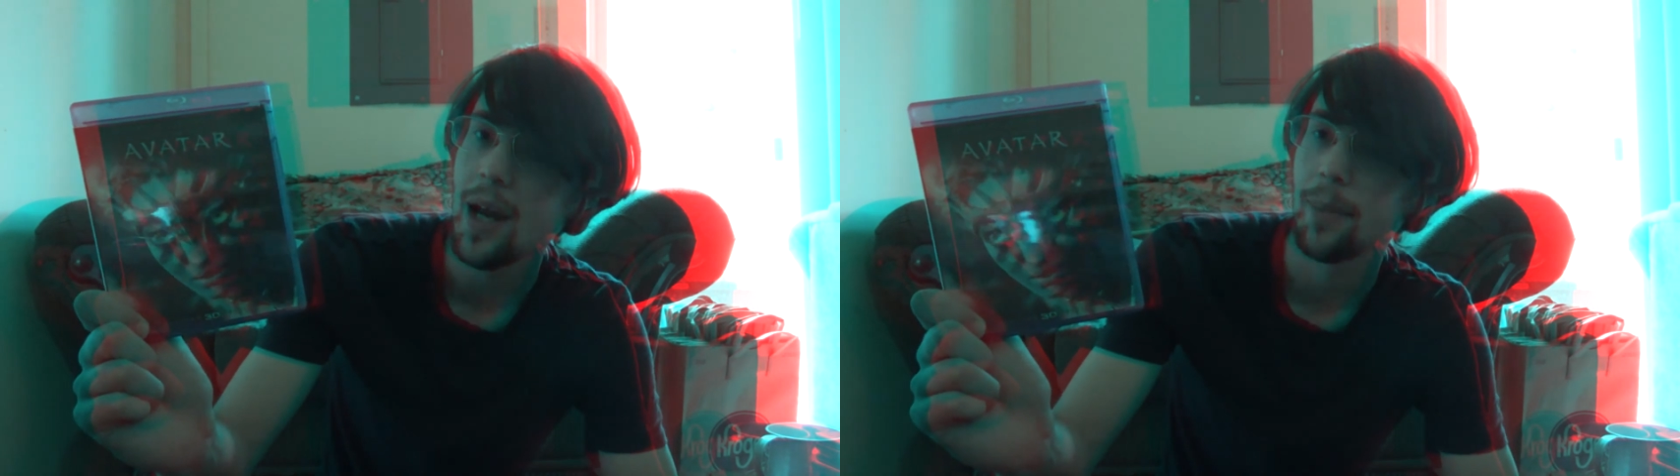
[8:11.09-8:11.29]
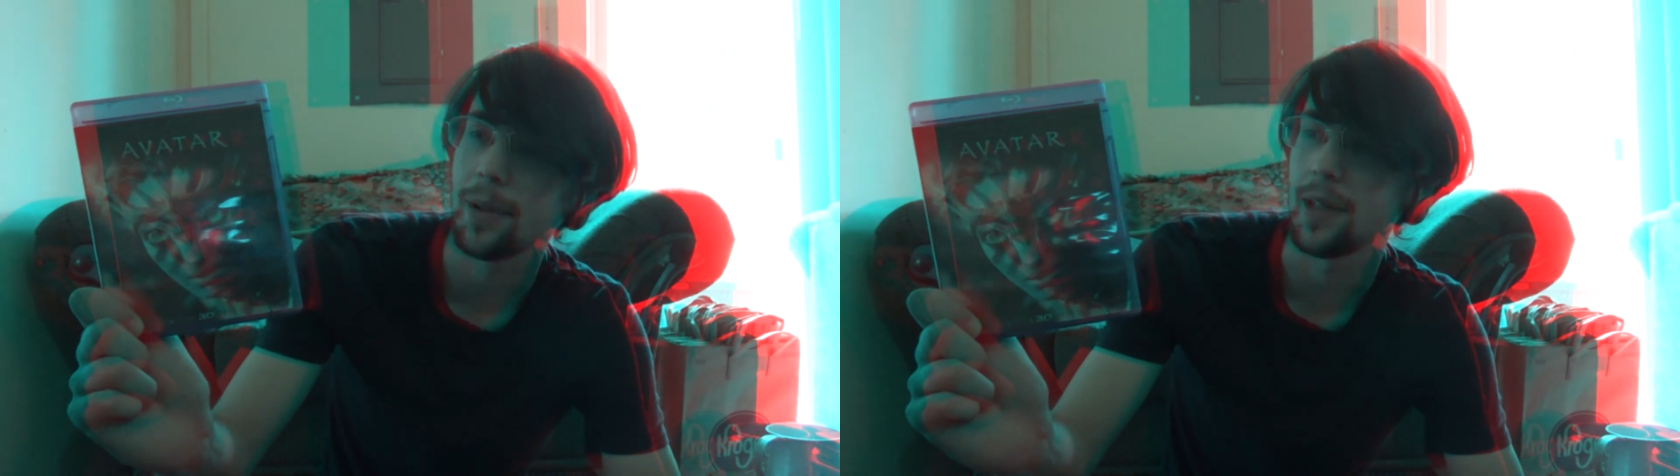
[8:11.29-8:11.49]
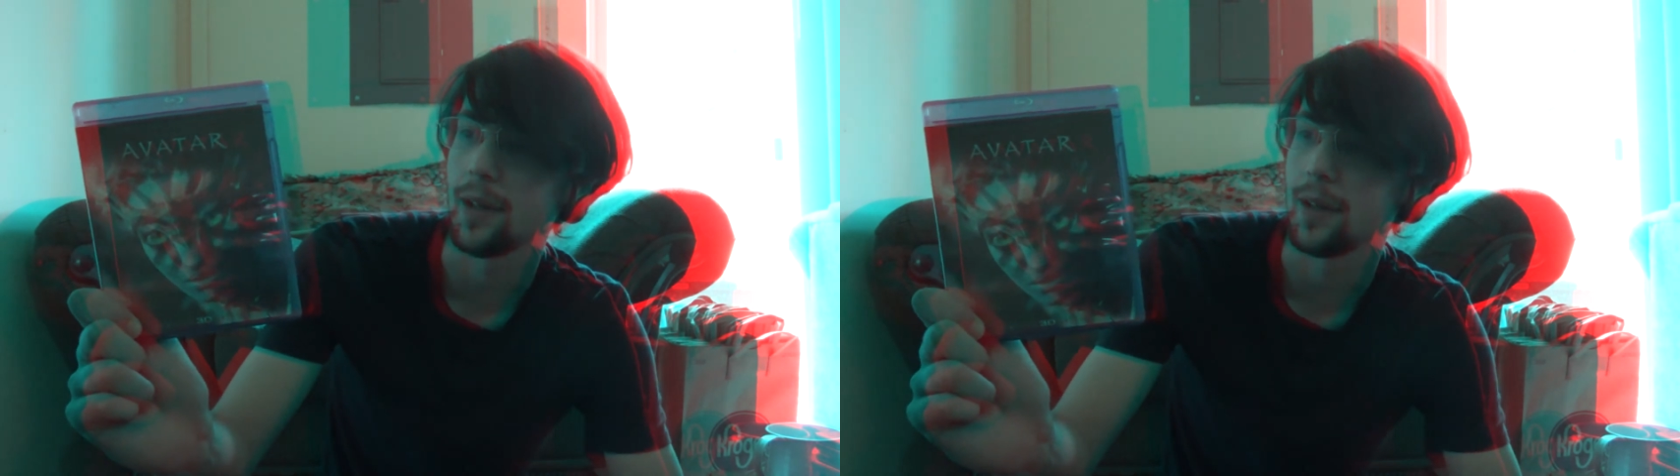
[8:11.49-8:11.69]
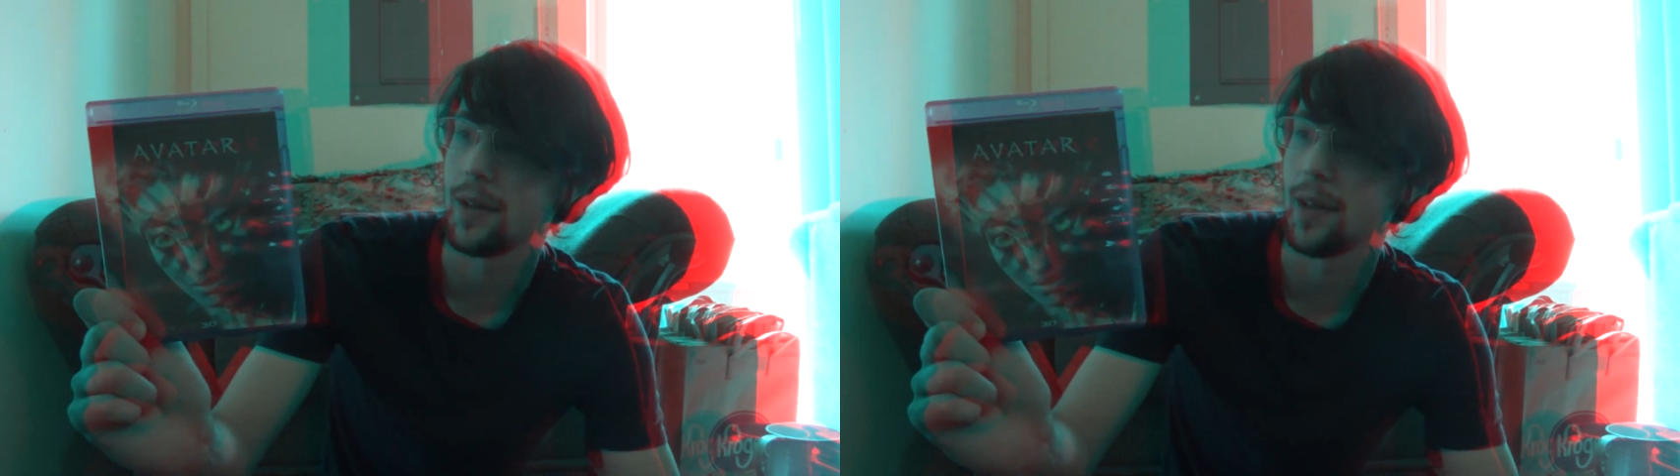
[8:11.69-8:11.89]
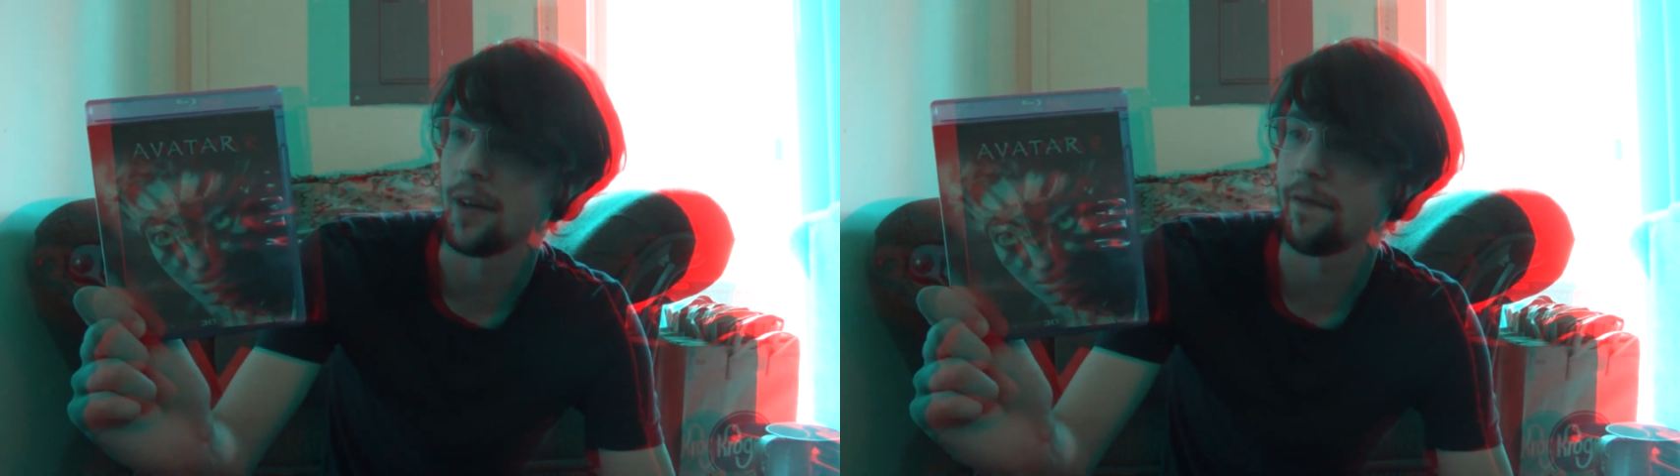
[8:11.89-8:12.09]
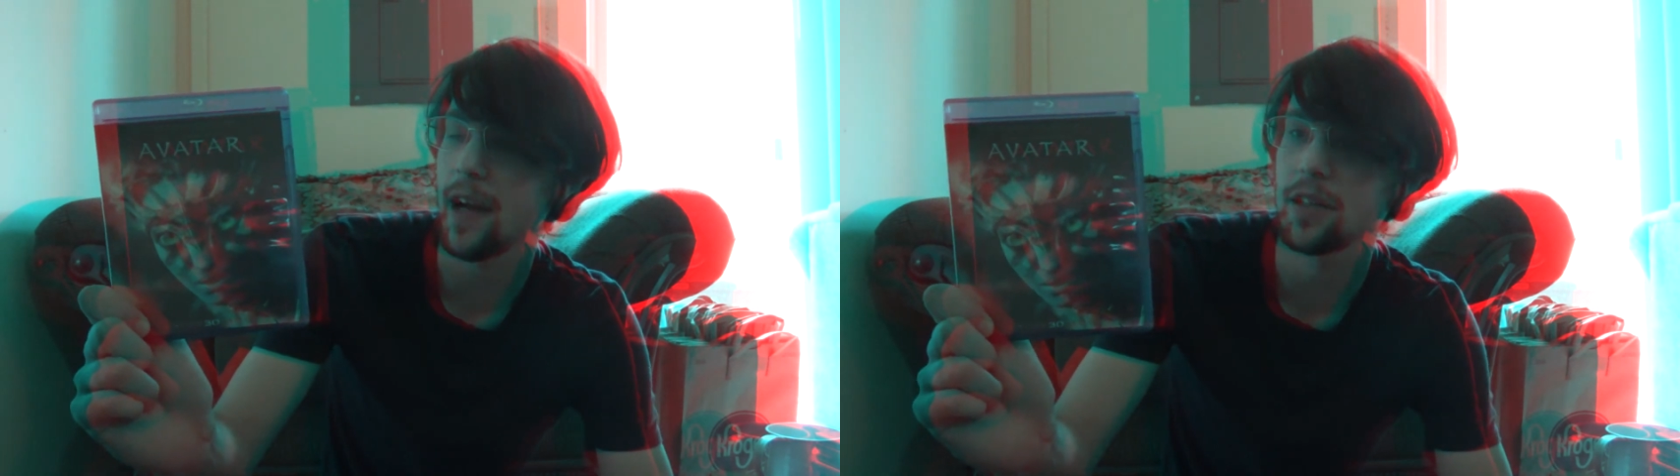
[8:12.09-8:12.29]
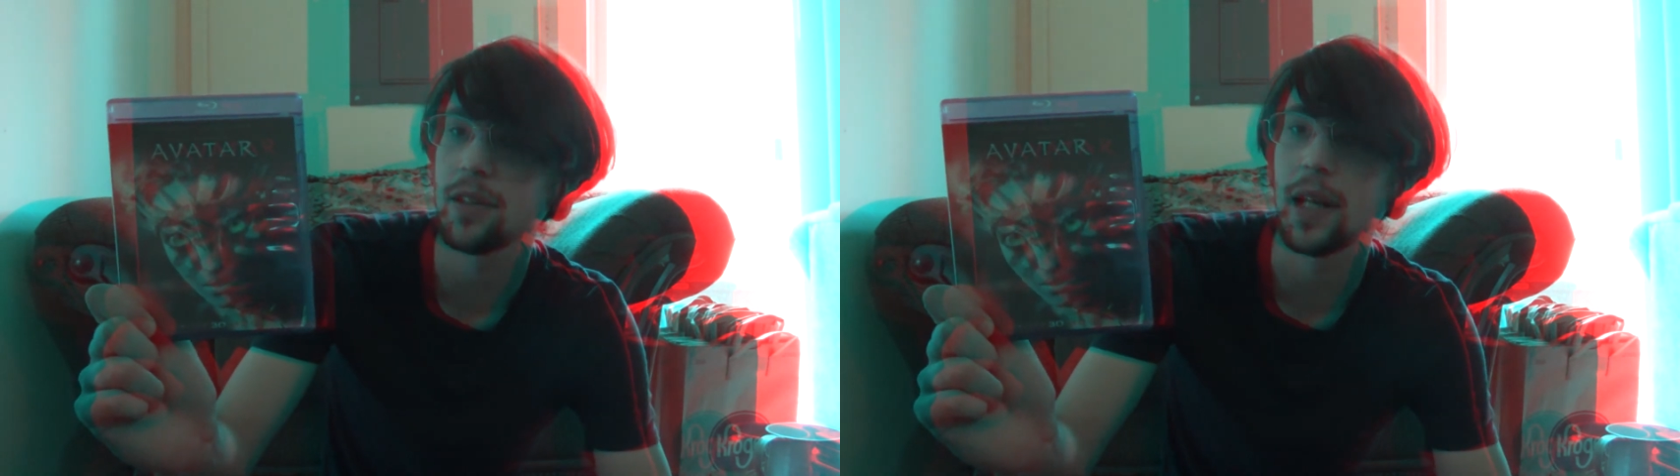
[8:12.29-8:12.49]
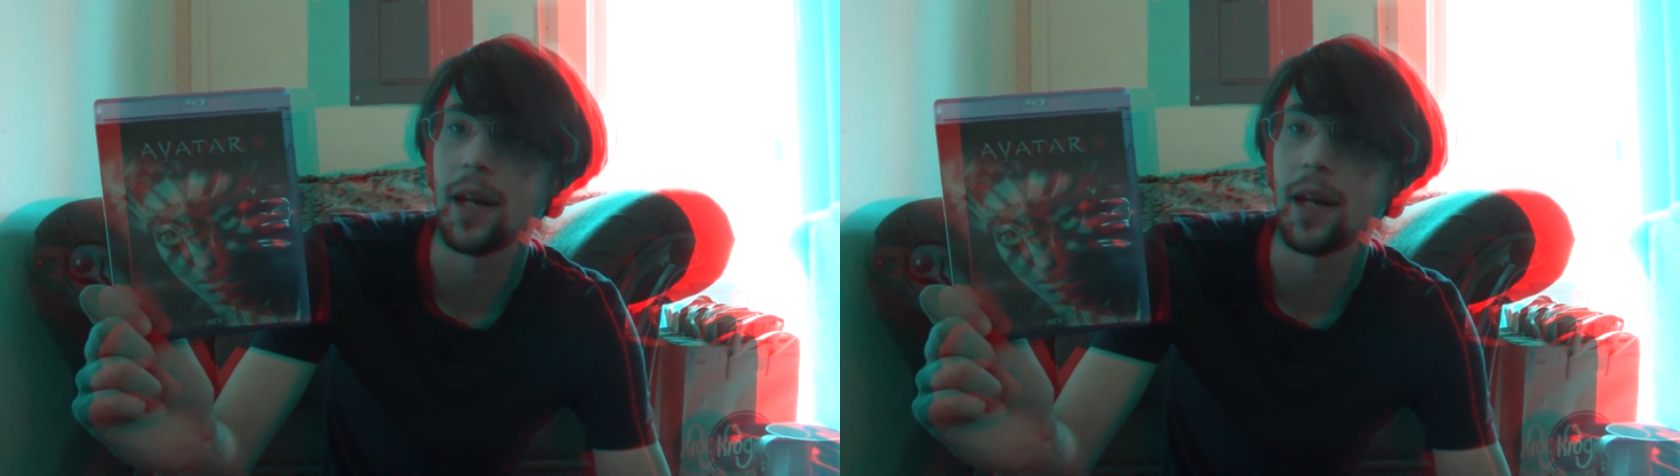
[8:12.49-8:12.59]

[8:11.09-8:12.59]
but the effects on the